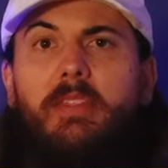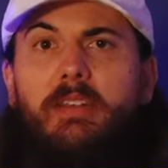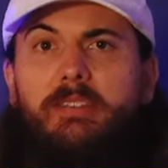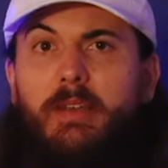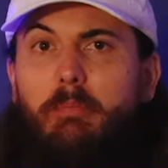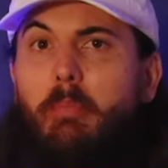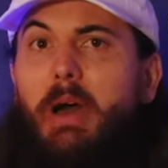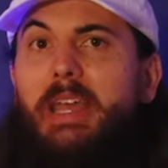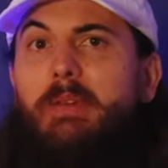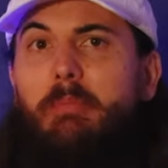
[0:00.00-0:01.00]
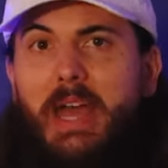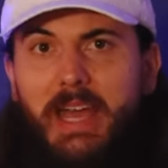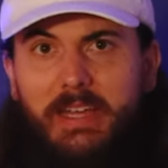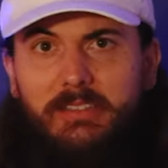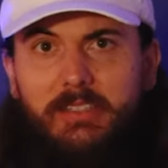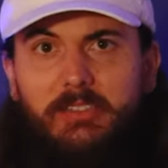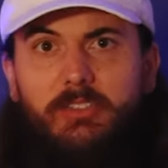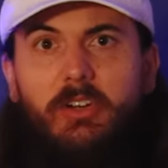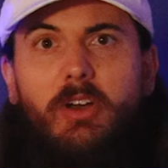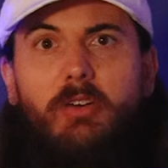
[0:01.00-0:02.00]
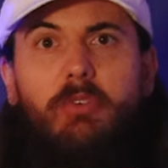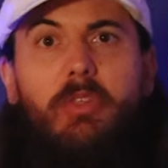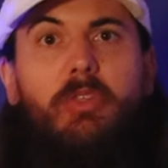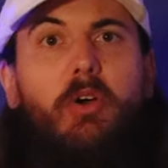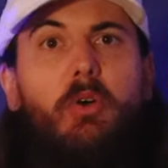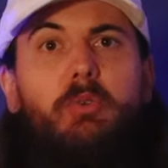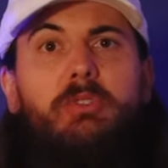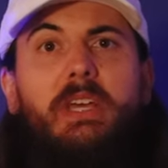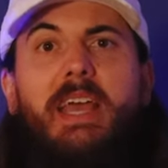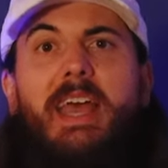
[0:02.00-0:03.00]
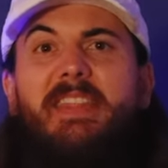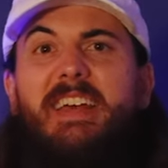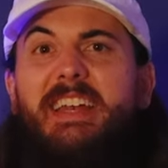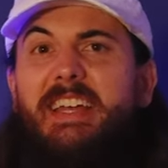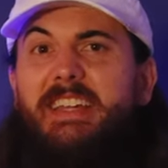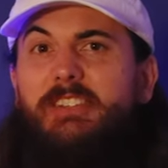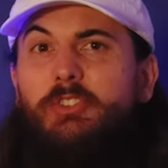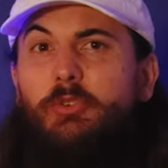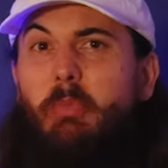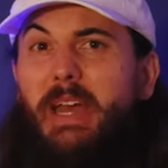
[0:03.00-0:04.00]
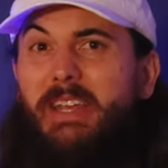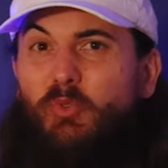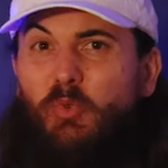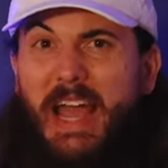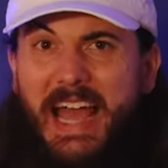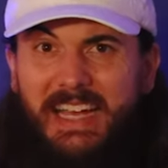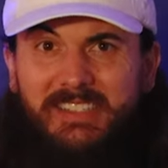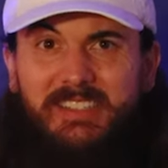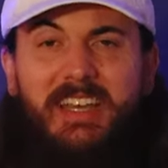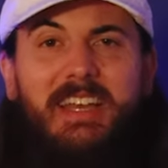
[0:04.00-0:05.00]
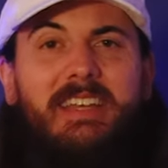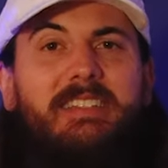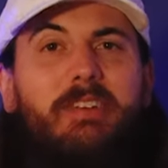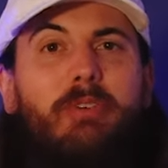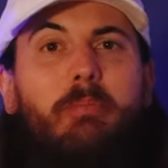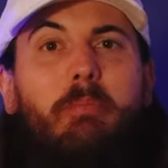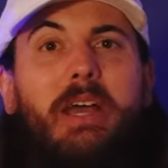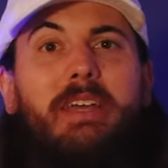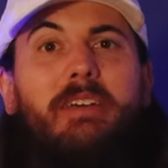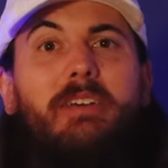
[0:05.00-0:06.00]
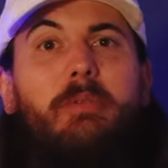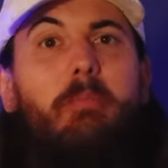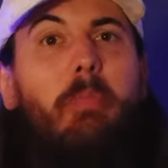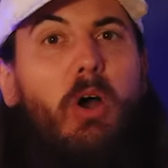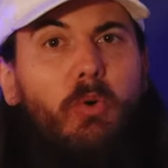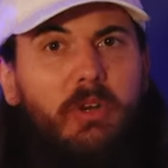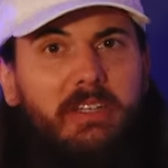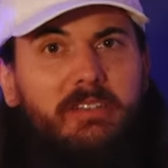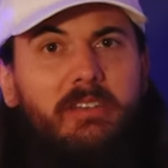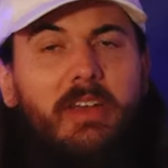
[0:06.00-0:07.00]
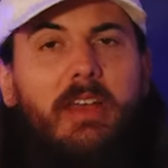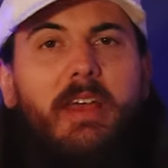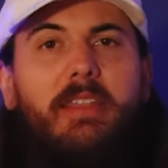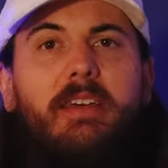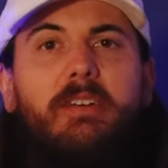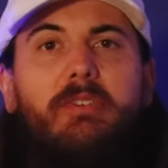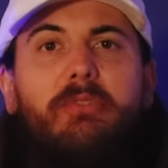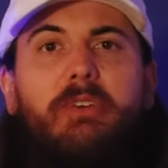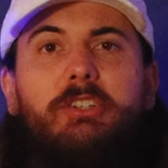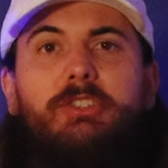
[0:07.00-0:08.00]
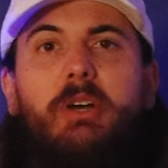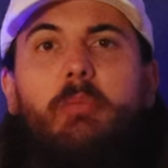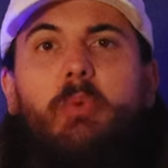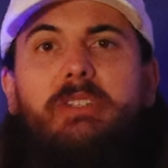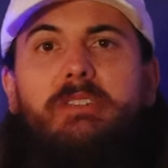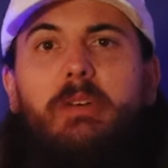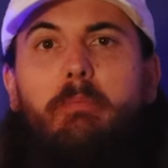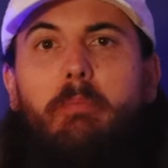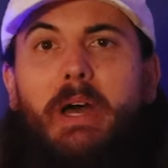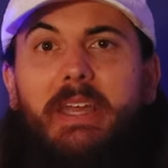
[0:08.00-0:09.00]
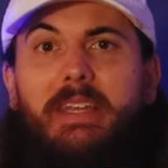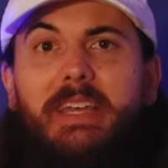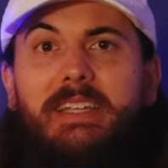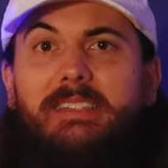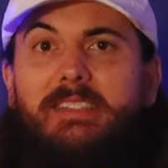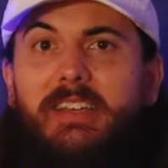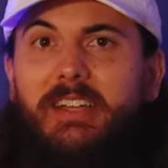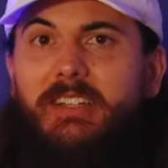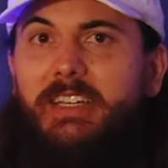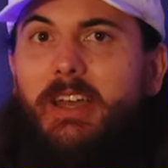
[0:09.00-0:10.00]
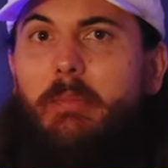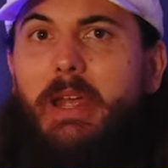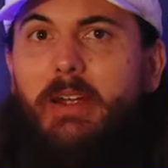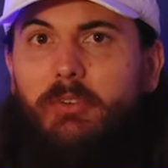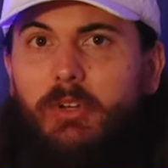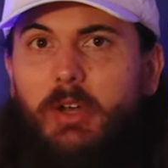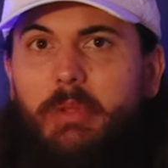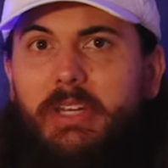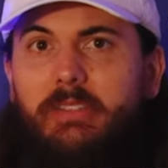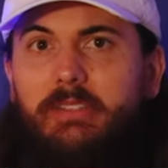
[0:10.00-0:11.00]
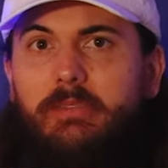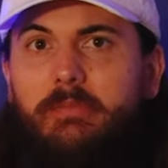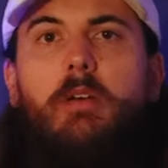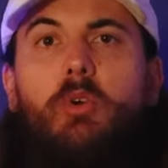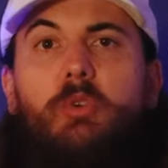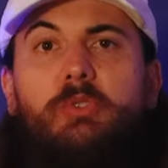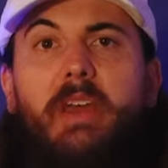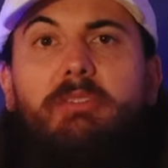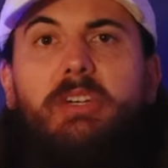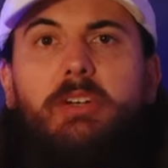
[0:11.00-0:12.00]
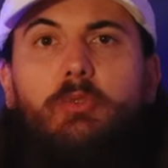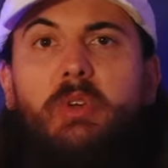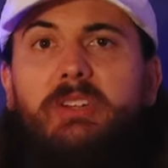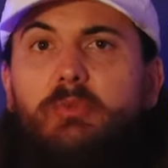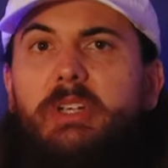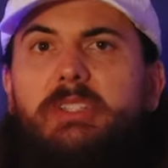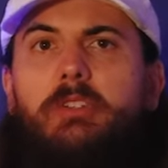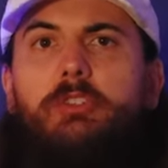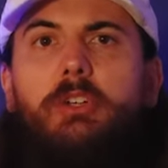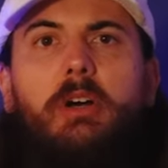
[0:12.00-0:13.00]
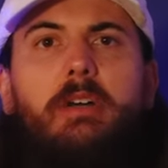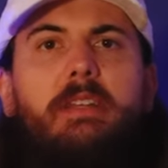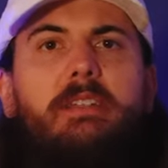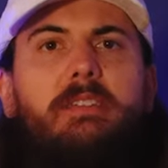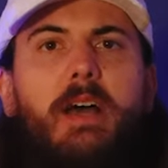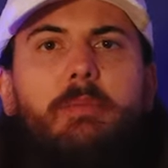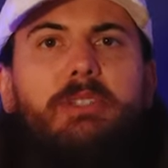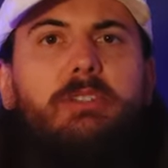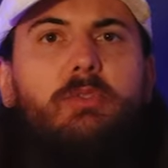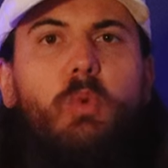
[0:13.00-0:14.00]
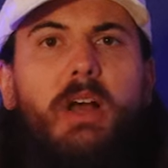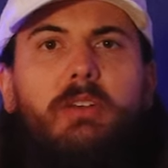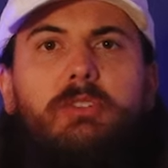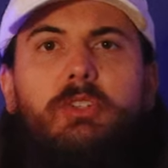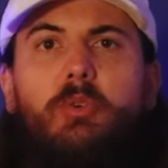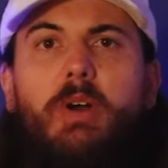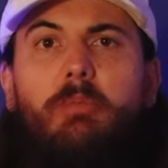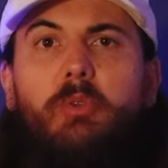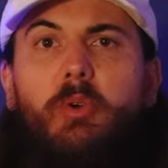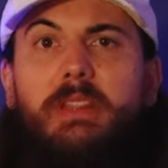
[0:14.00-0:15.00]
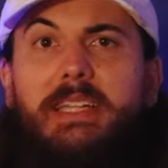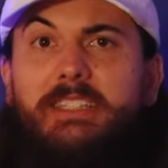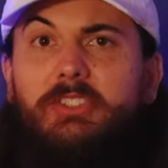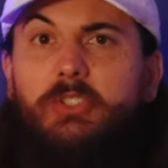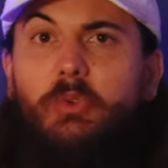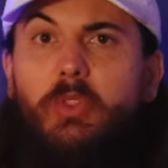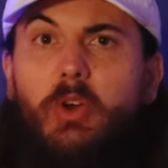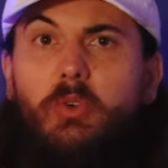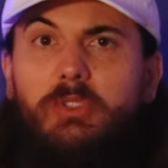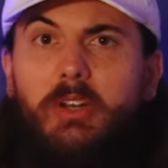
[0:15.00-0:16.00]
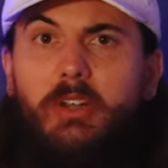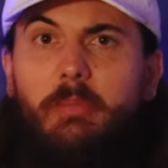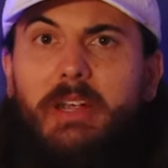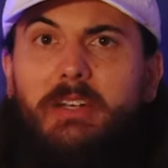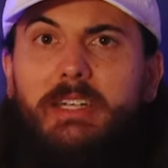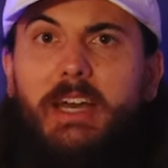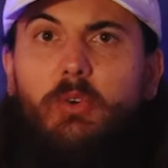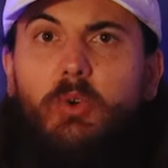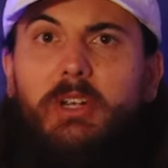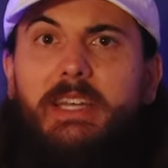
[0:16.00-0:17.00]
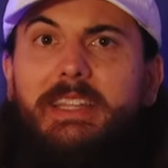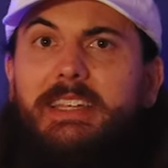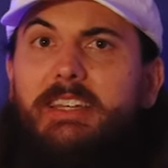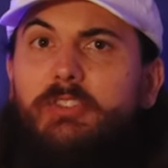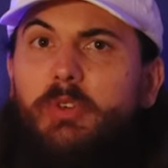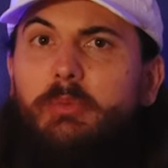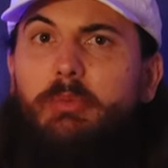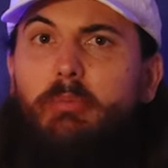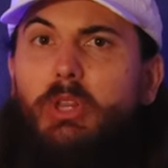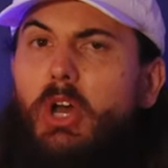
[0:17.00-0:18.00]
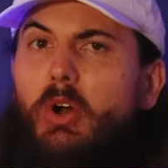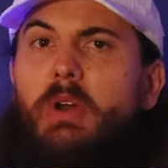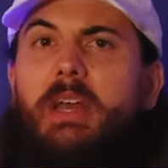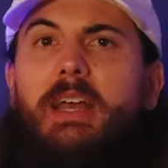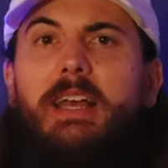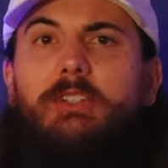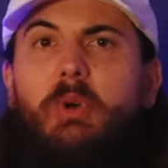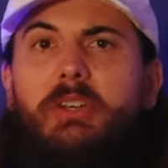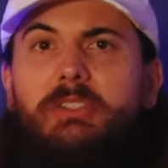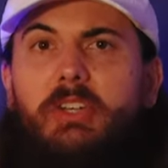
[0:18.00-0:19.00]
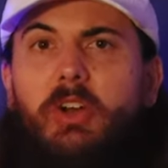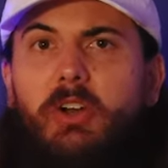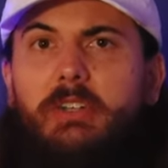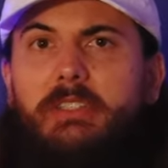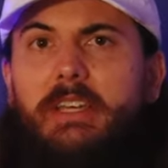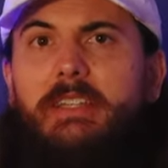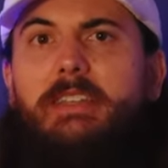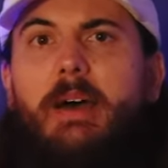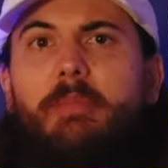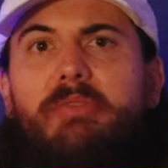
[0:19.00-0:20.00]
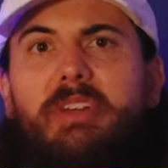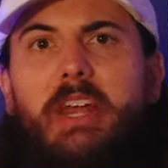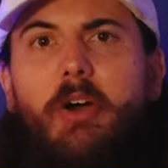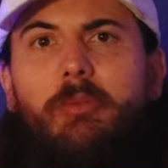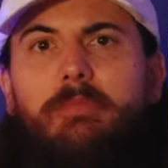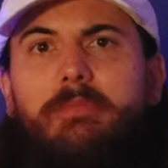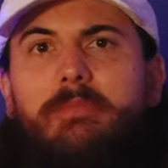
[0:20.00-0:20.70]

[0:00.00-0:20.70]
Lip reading: Things like bike bags, gonna start off with those, and then head into bike racks, different bike components, and then finish up with some bike and cycling apparel companies. Of course, we have a ton of written research on these topics as well, so I'm throwing links to those on allamerican.org in the description below, as well as the cards at the top of the video.